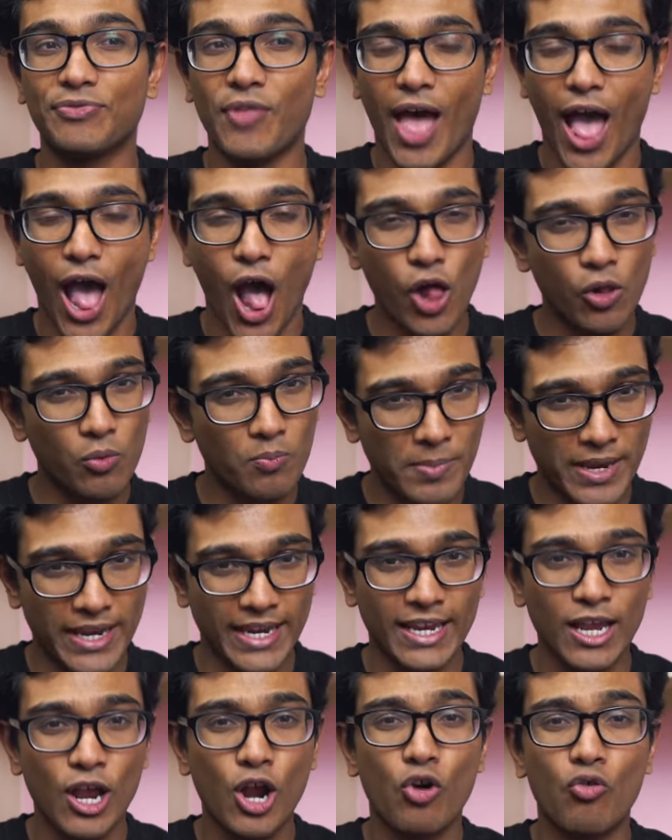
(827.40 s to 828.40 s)
that helped
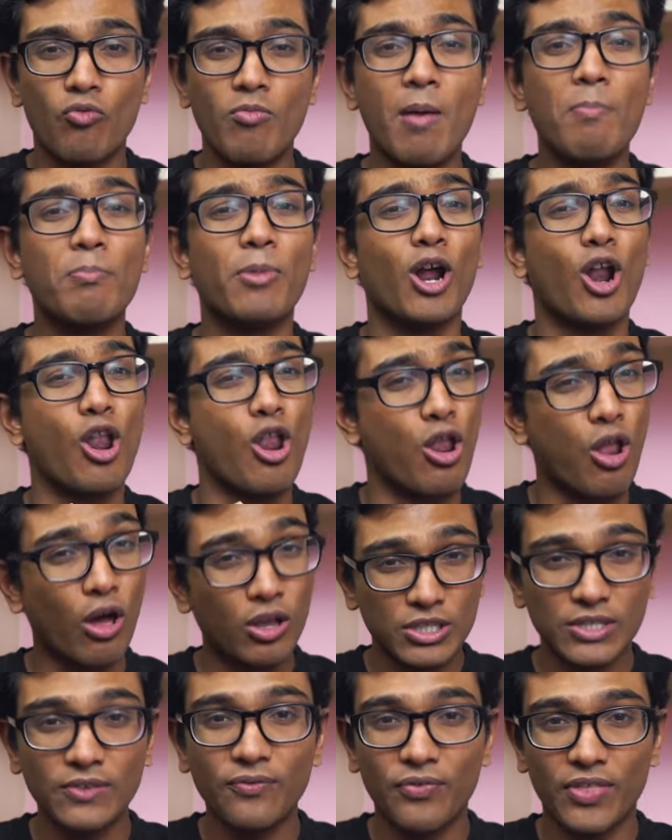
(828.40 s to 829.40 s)
me remember a
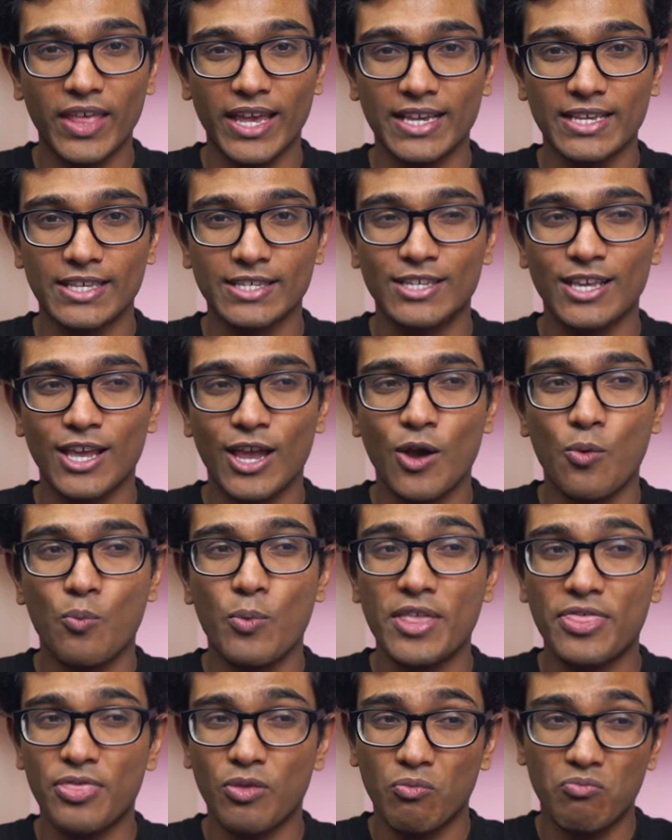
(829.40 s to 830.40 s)
lot of things
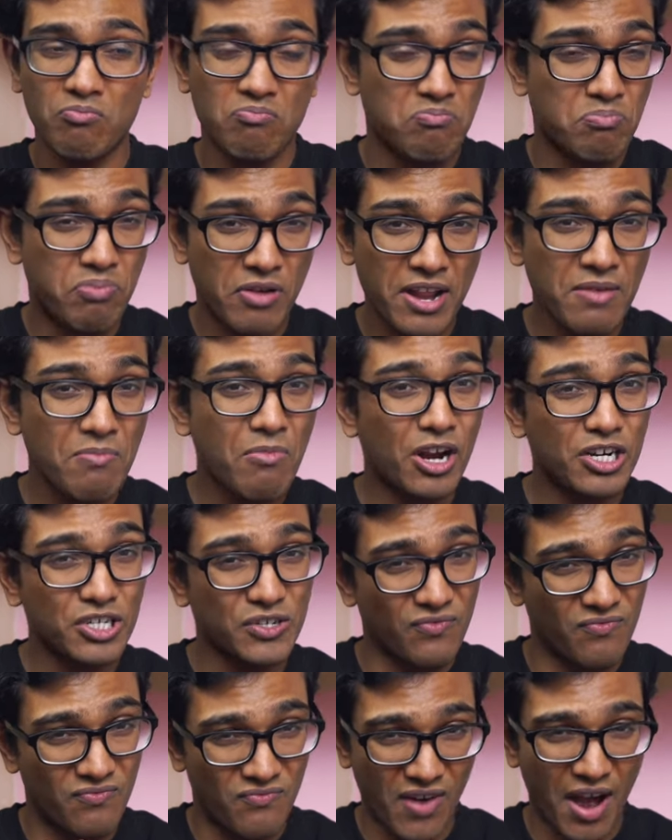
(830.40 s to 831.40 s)
with pretty much
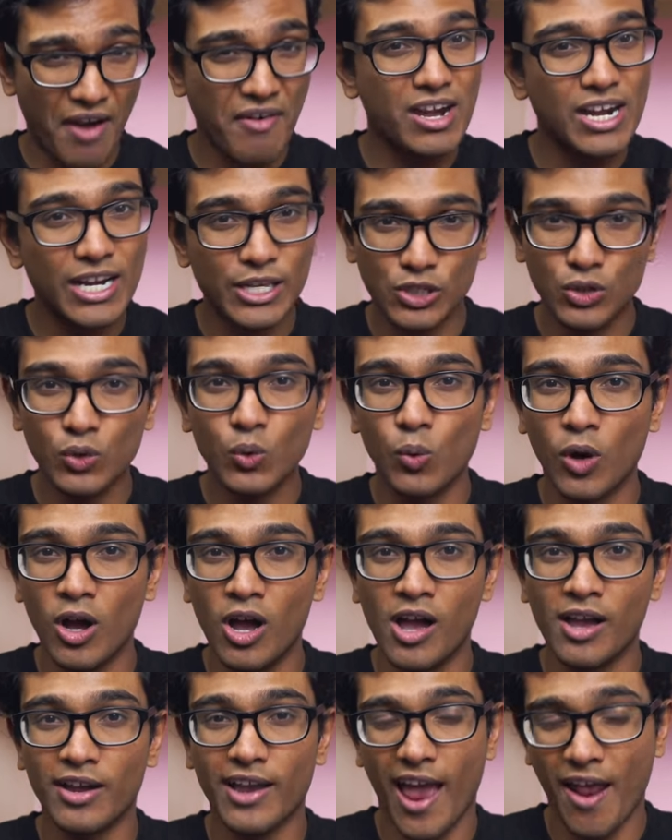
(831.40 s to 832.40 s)
very little
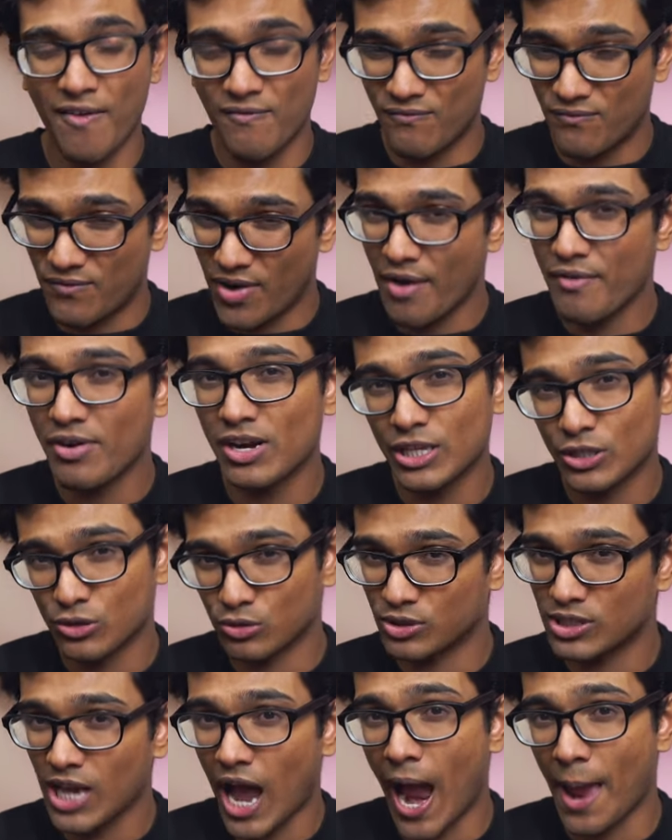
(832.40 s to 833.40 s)
work and very
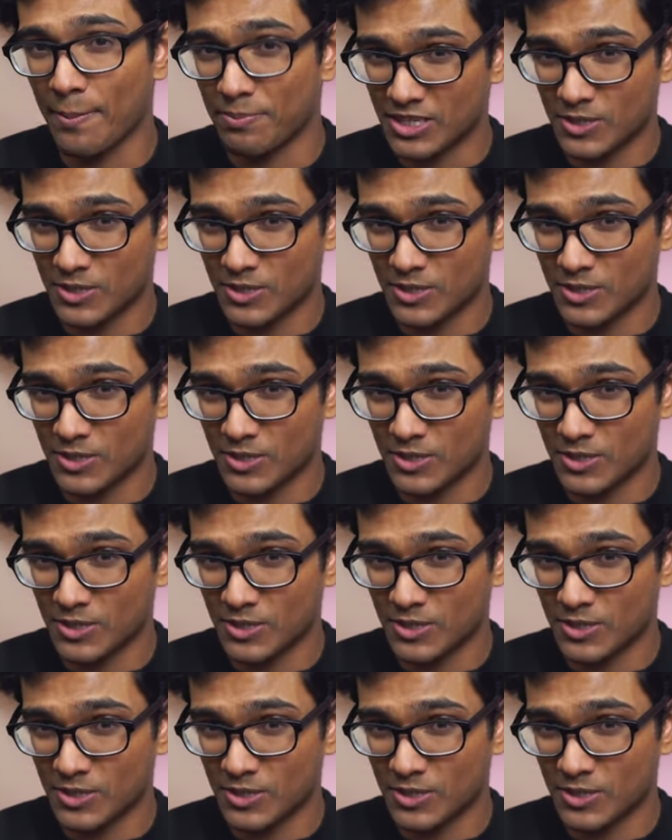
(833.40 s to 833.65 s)
little time